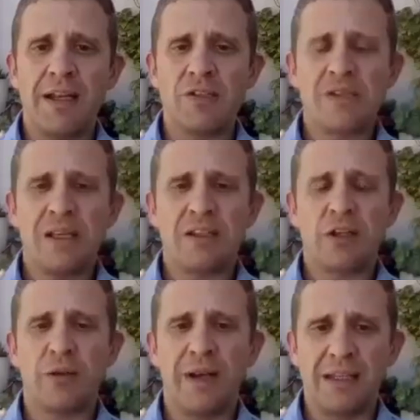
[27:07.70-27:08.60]
managed to get
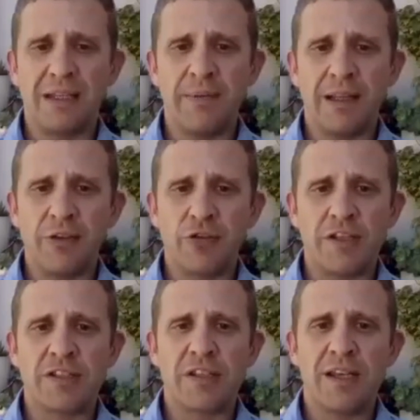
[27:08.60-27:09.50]
the correct email
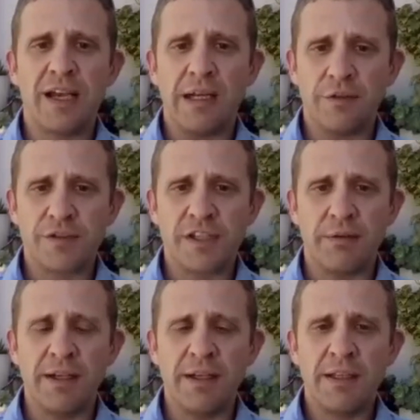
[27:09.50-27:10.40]
address out of
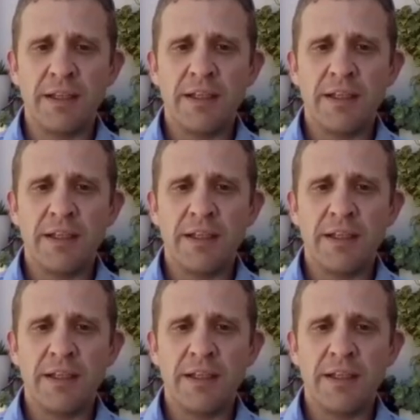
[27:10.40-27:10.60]
PSIRA